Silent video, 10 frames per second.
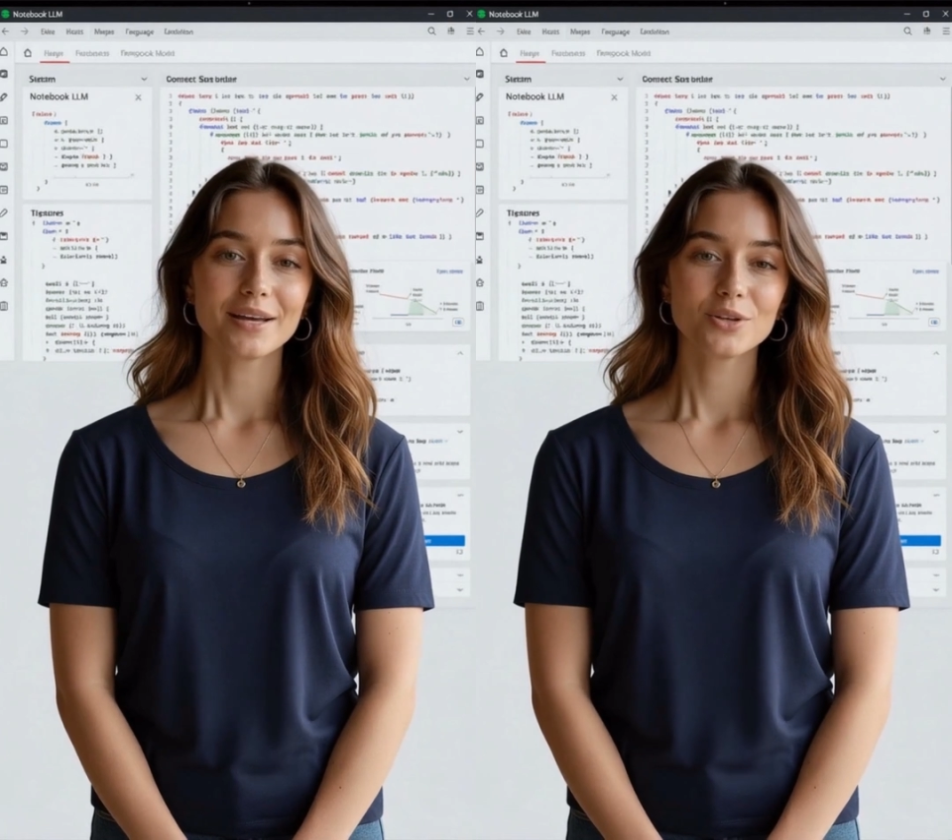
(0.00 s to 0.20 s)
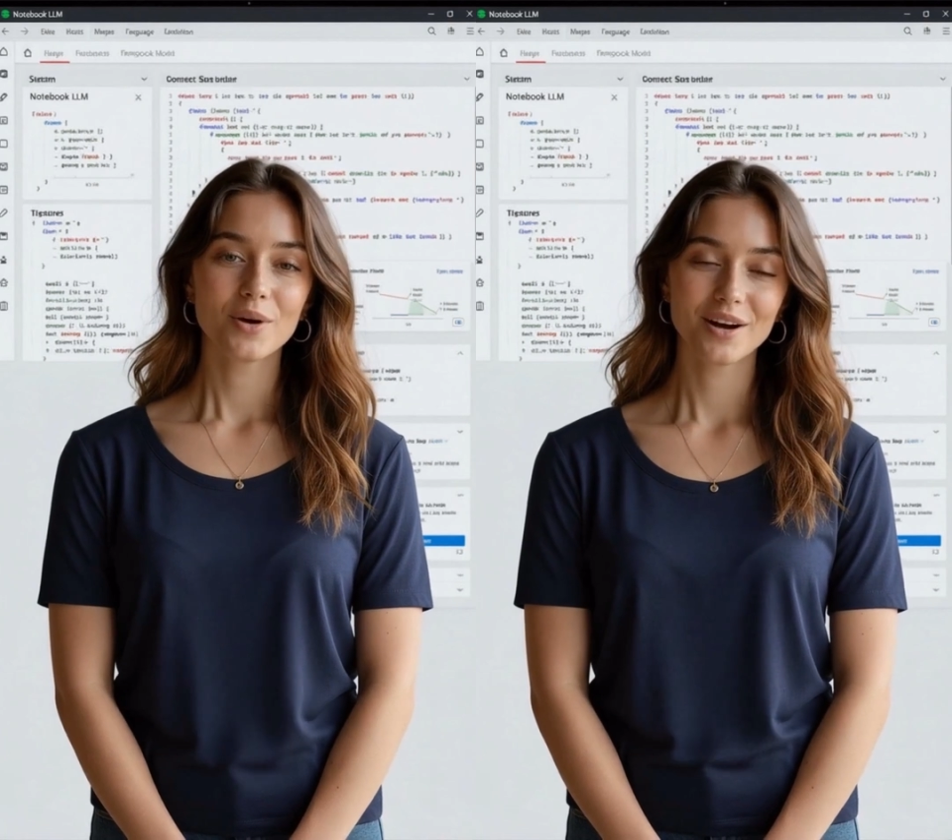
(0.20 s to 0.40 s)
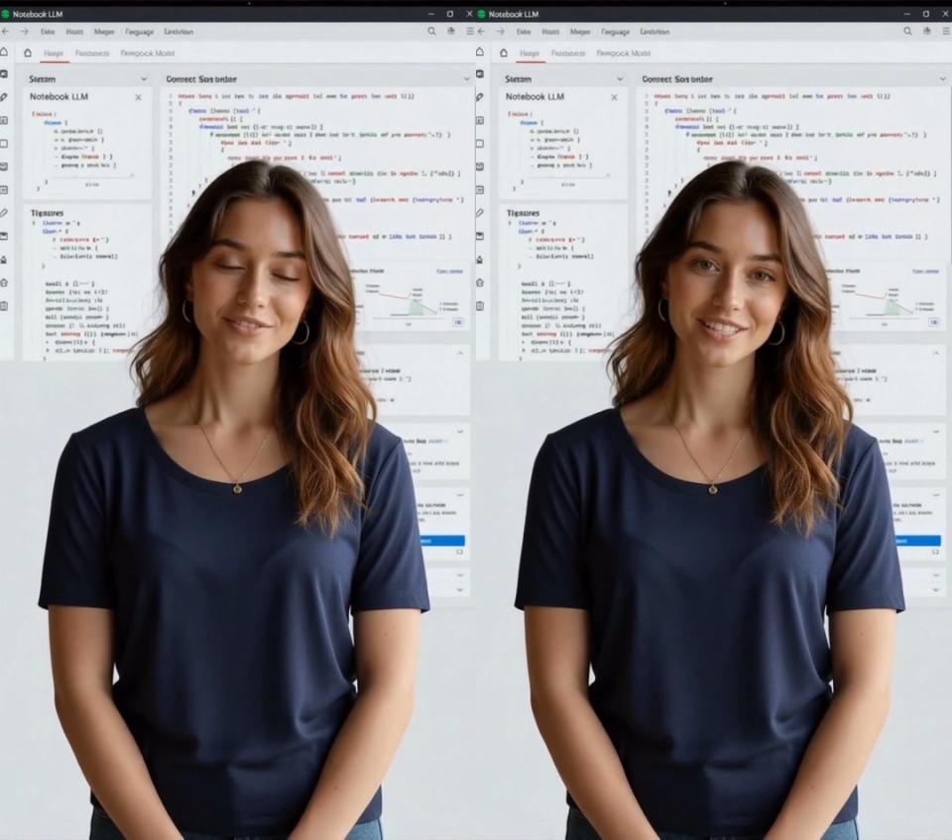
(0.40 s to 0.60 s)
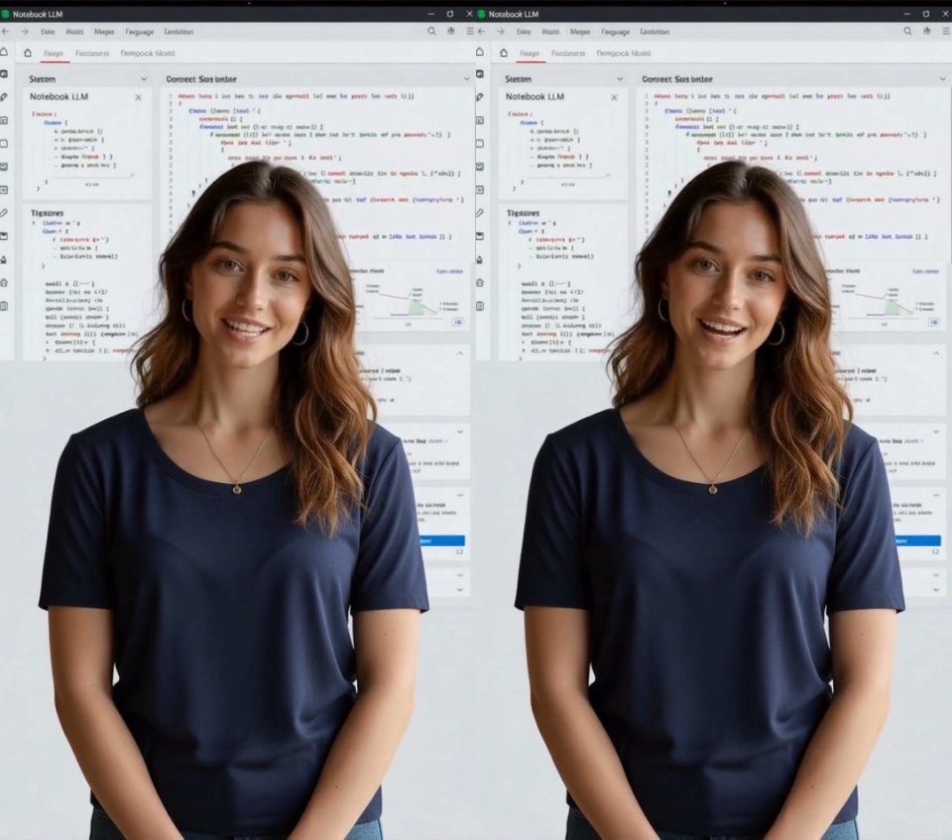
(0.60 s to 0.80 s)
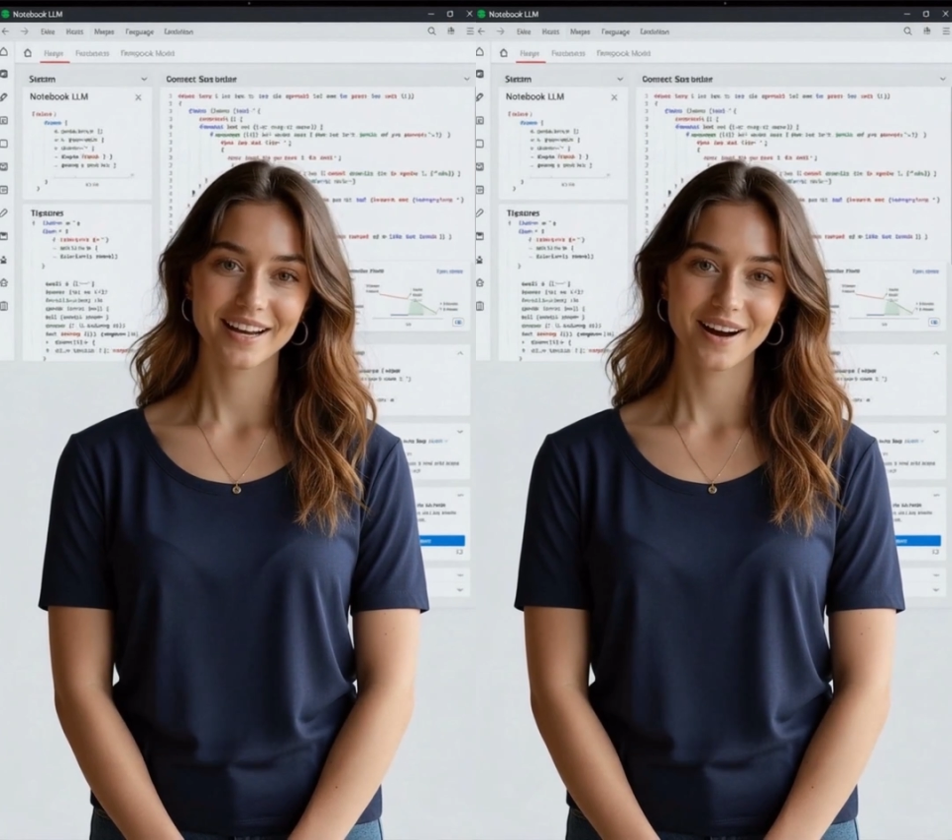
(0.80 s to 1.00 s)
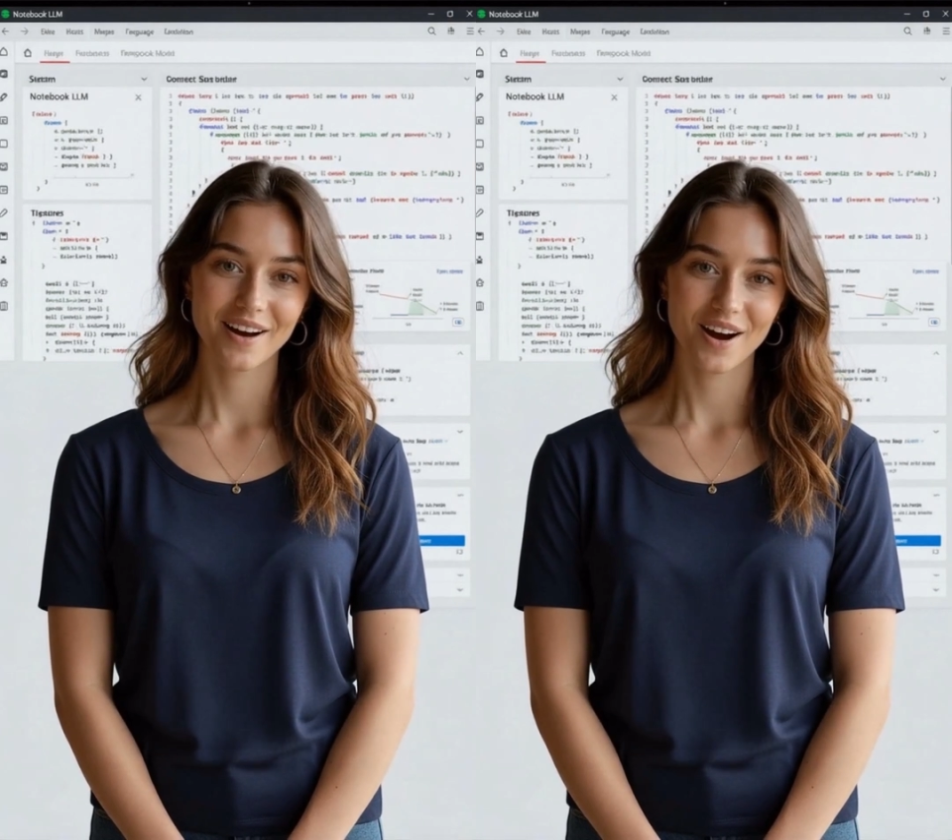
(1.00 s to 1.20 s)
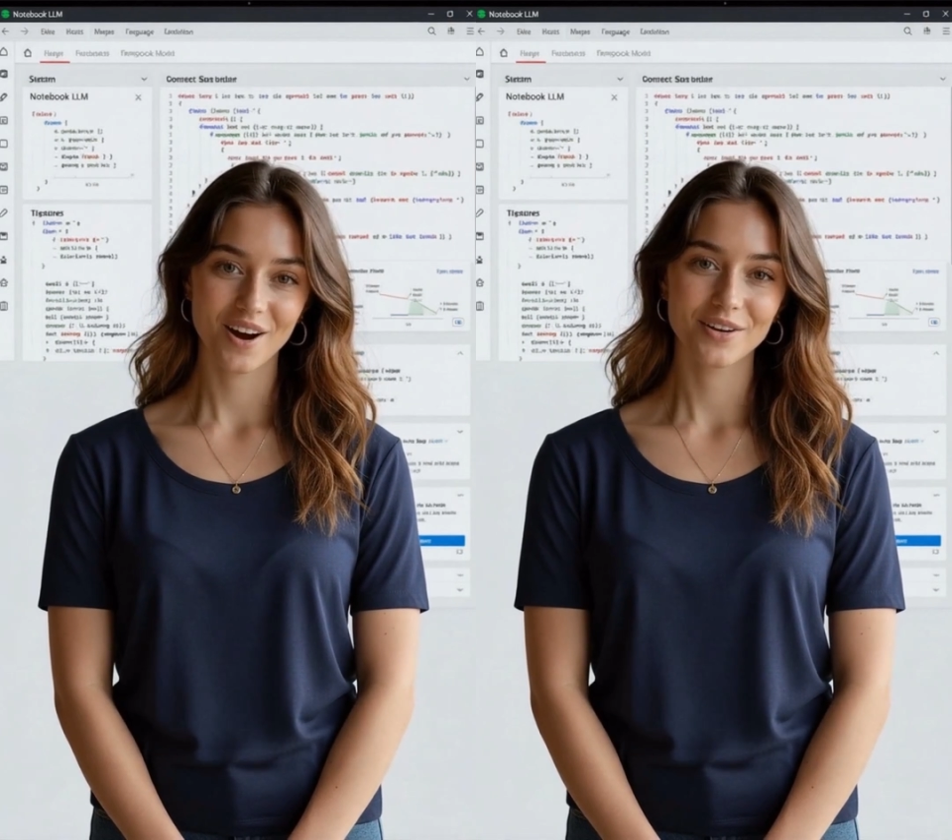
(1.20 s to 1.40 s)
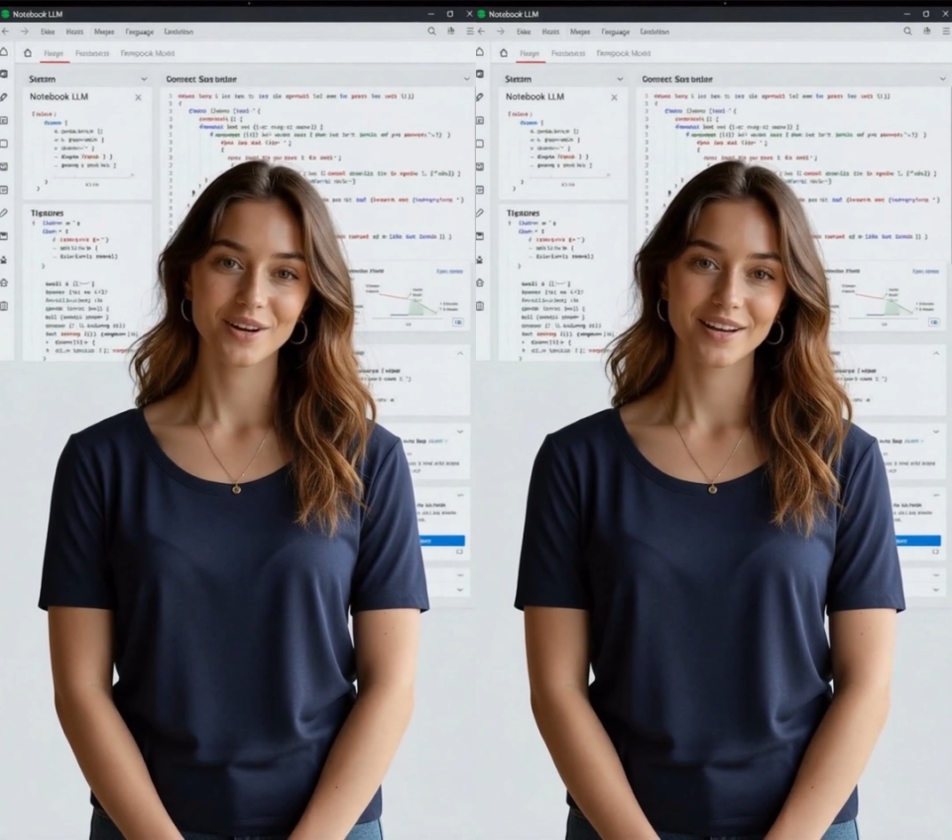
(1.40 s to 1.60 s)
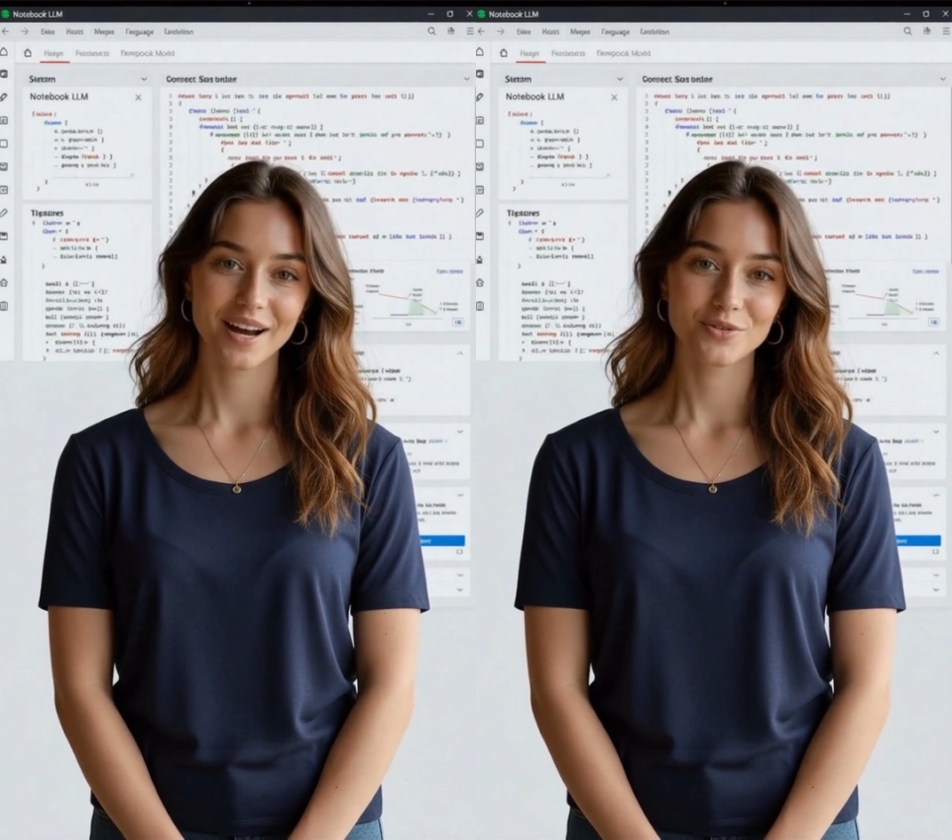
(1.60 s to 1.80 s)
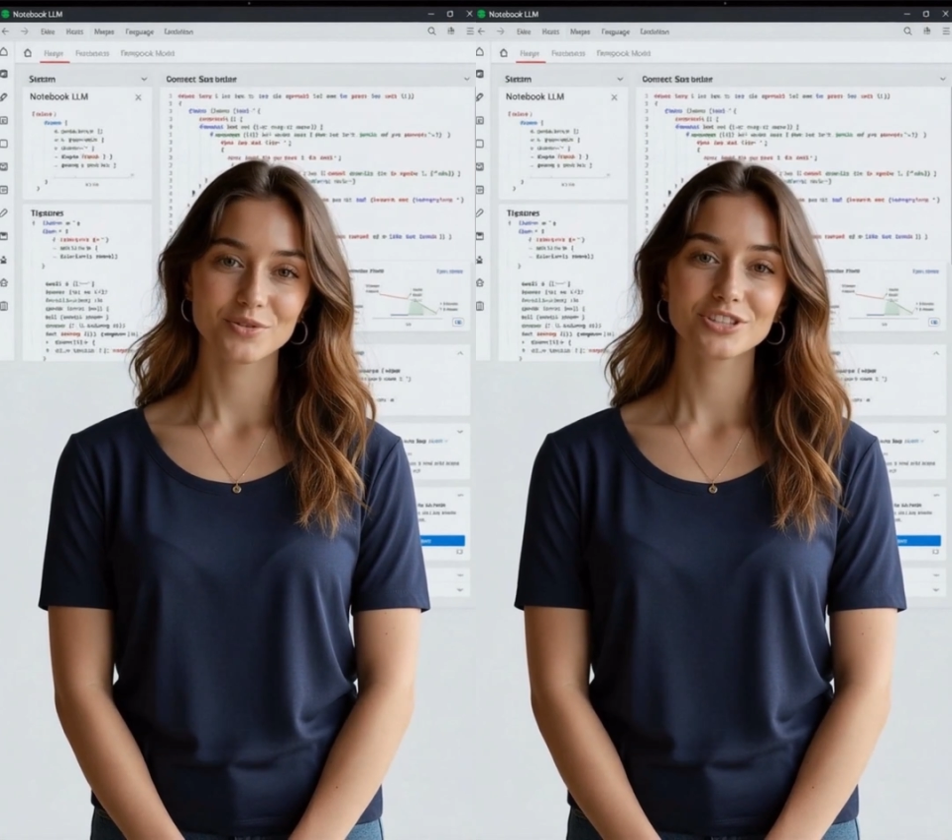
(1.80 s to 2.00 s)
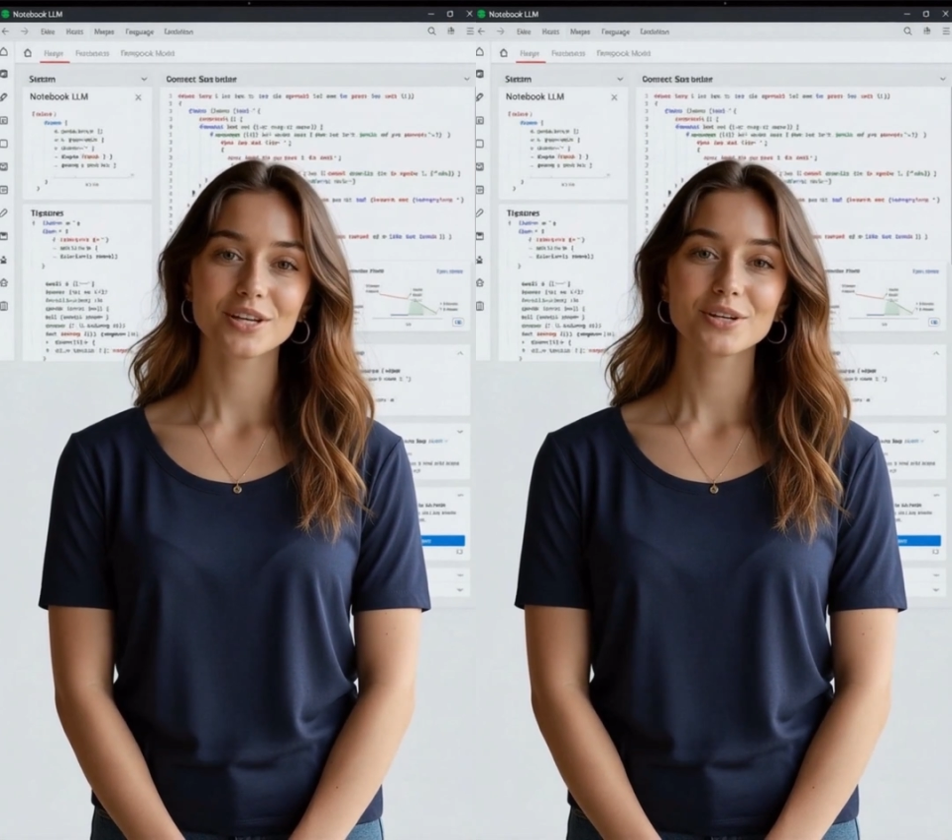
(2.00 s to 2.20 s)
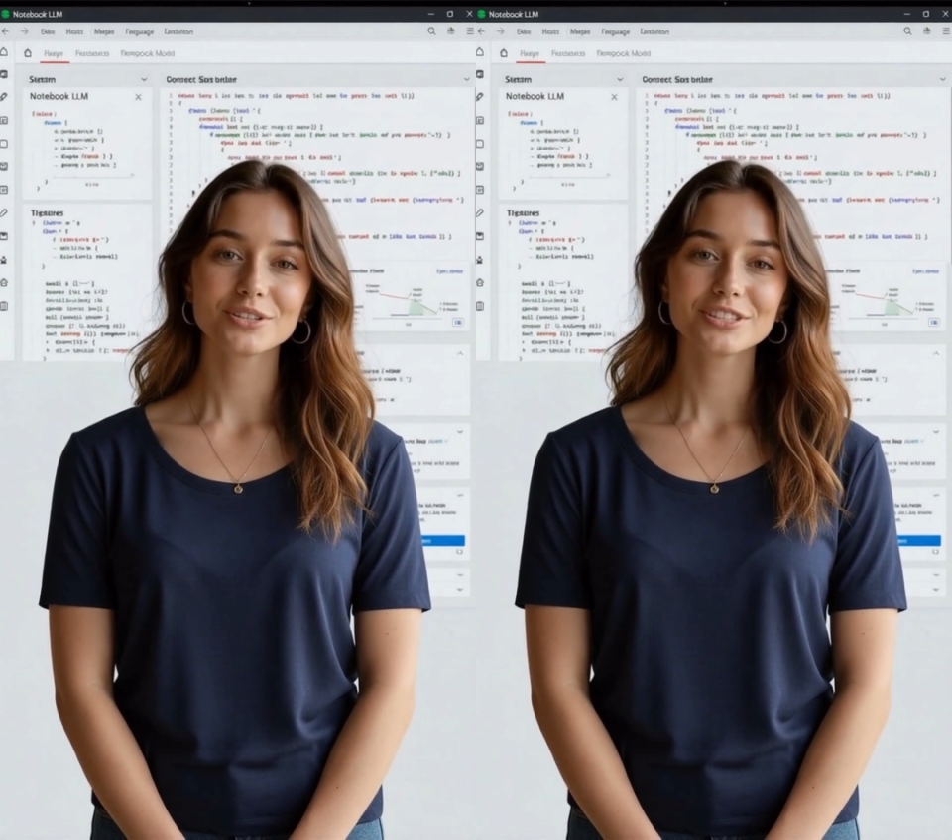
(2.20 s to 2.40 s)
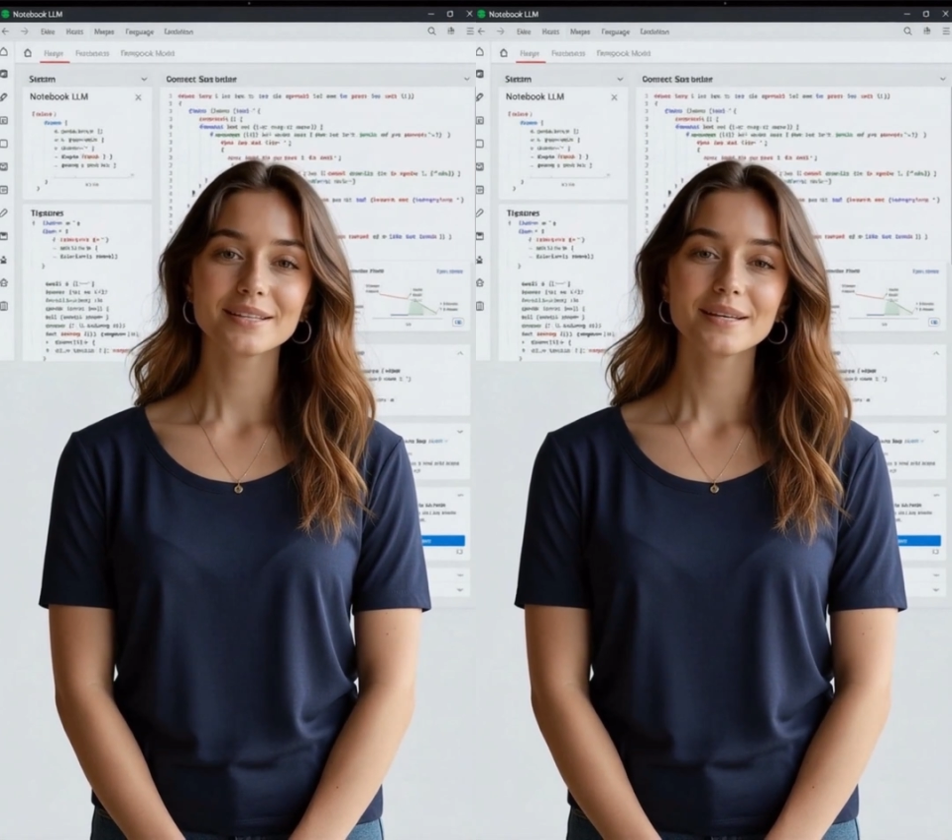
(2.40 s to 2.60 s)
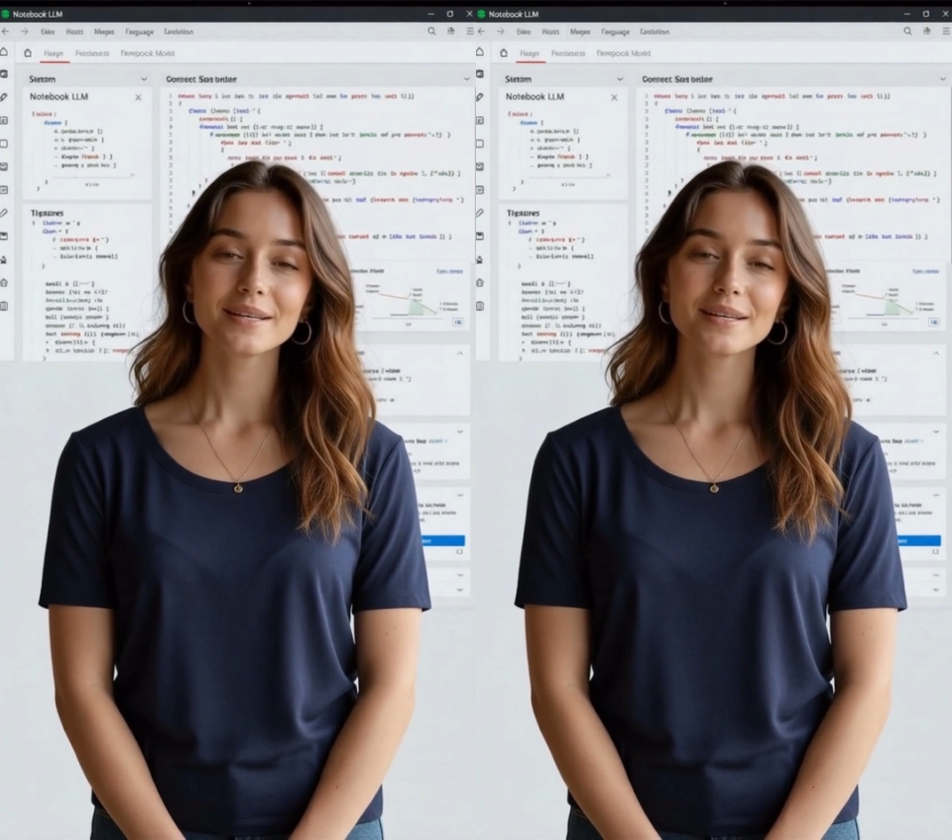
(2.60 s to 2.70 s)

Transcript: you often get a hollowed out result.